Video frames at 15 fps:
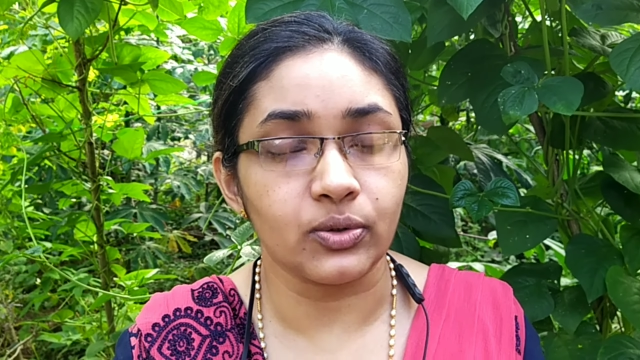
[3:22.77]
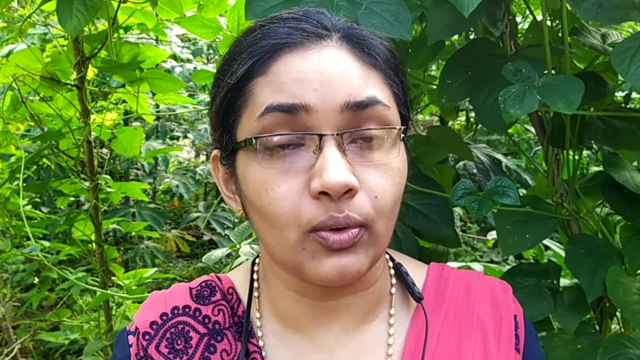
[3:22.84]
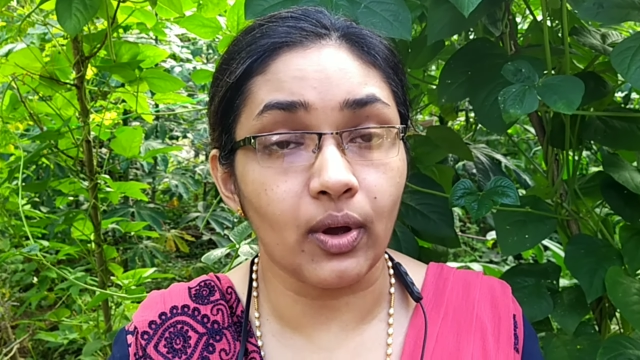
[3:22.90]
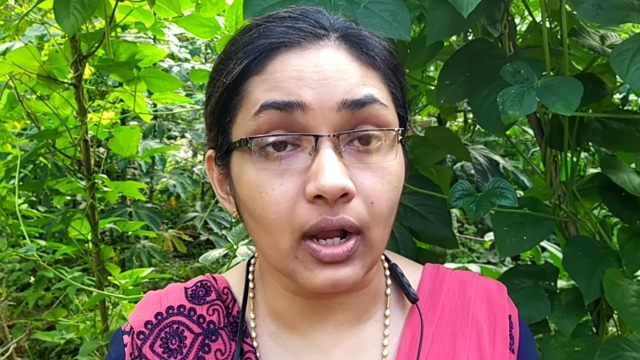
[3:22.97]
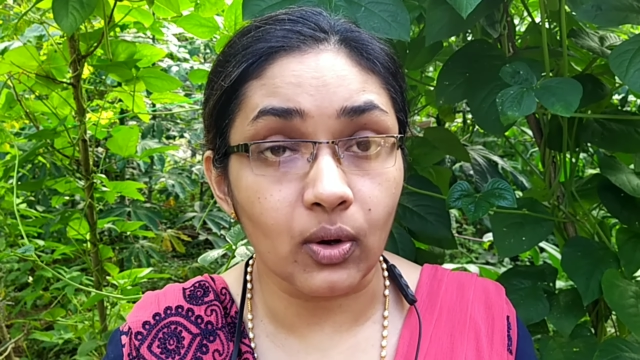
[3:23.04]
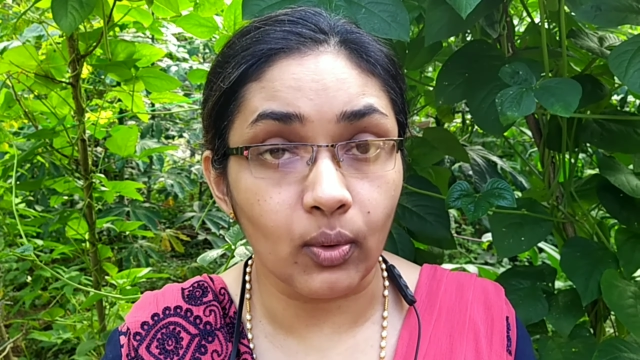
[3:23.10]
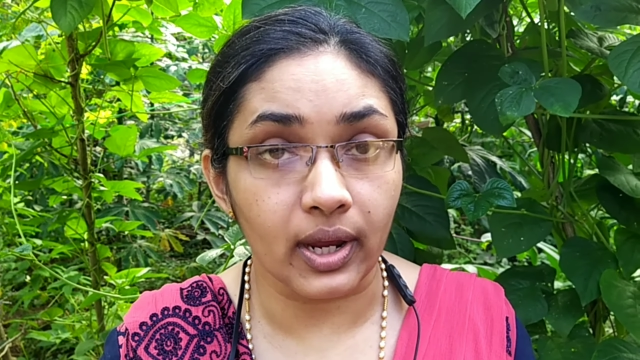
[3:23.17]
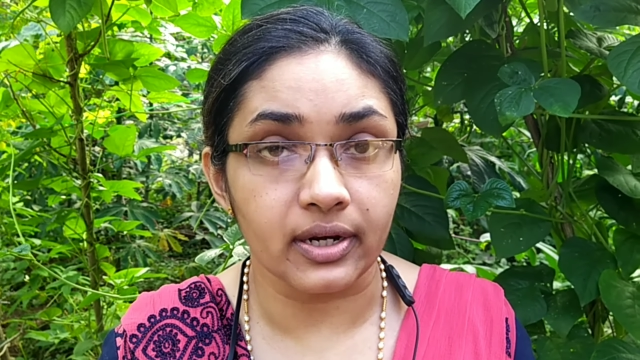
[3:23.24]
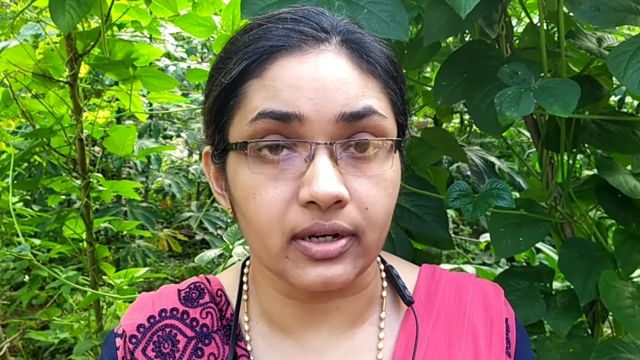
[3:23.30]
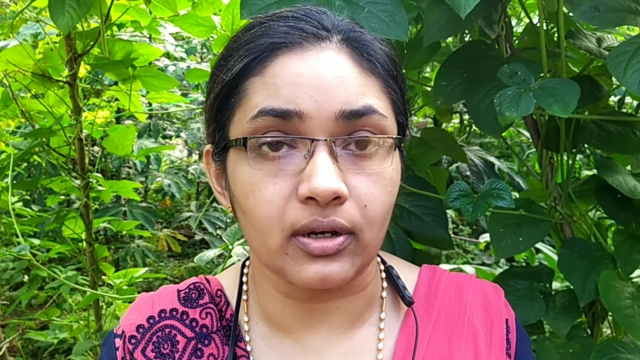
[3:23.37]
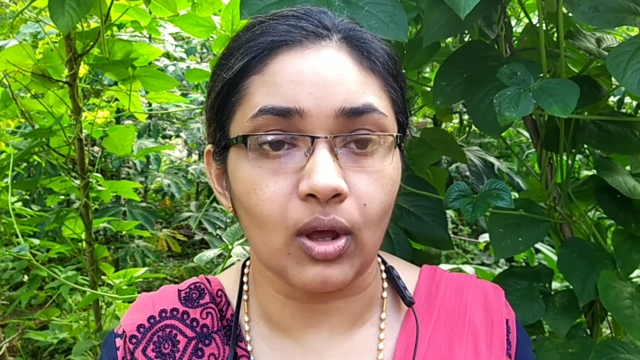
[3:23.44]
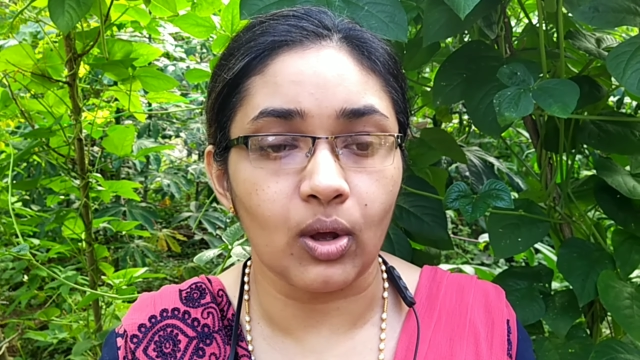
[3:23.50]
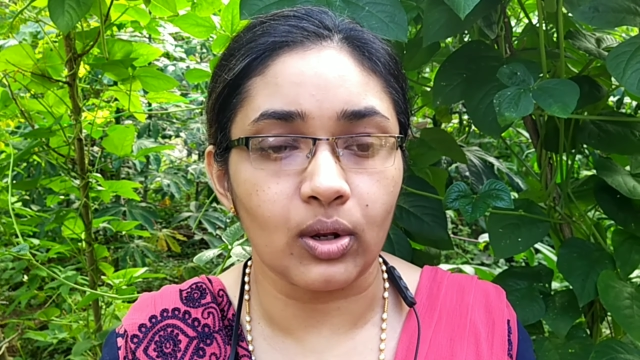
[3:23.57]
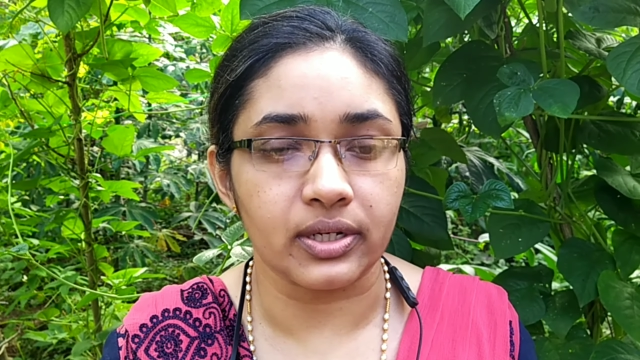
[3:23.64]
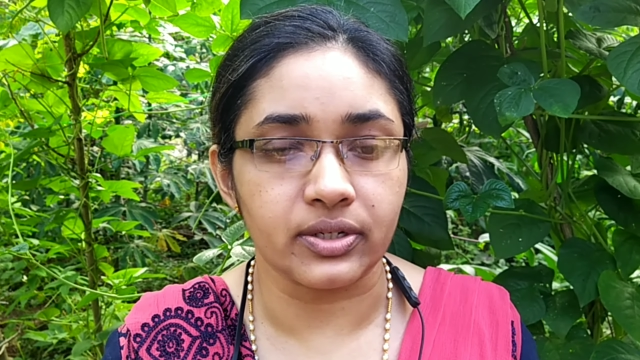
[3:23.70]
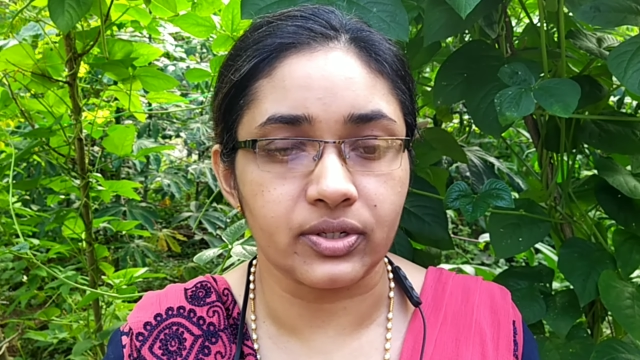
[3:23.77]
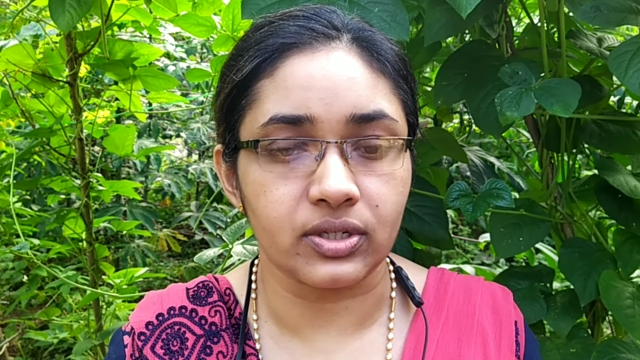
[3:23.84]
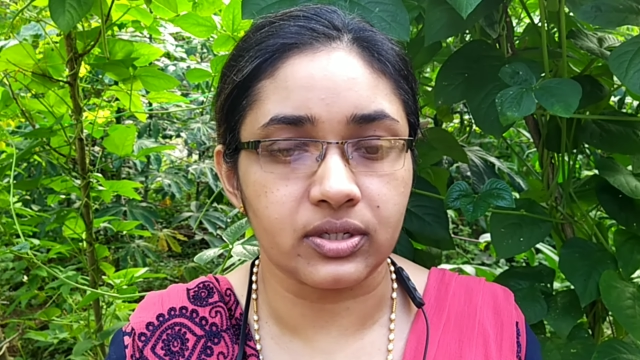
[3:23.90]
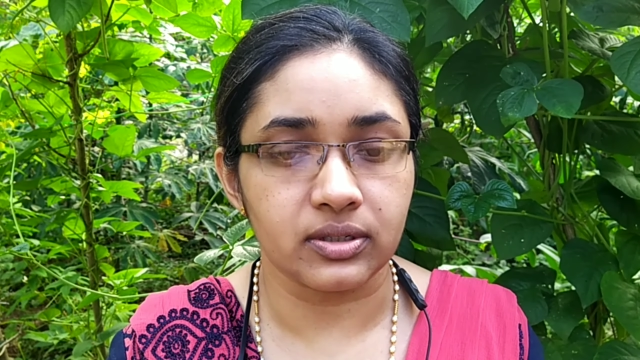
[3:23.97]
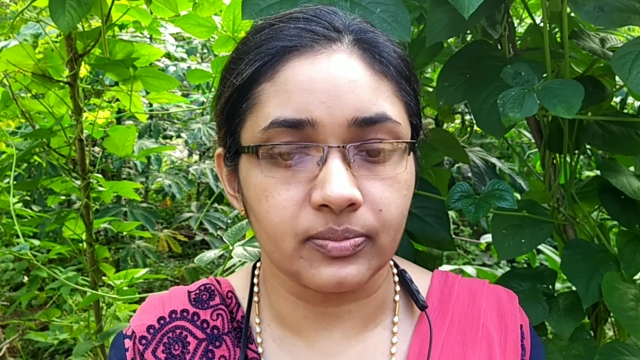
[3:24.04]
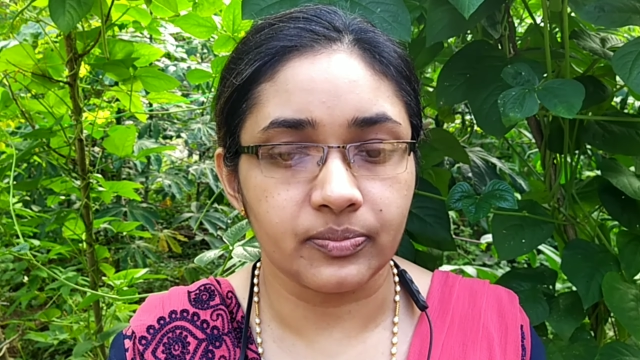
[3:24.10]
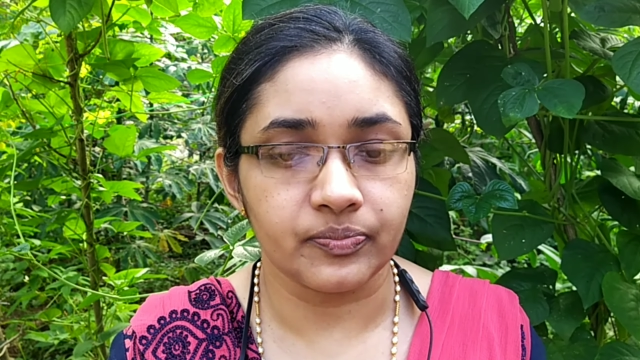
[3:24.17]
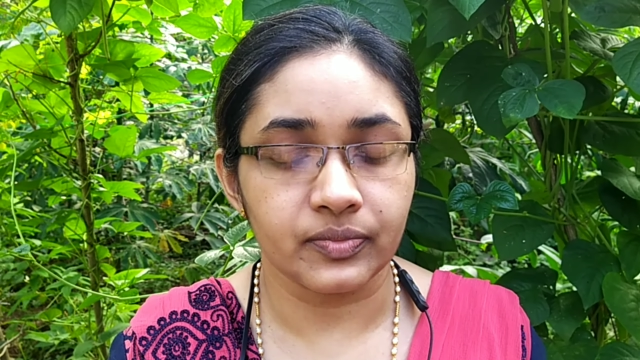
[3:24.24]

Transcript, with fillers: to acquire knowledge.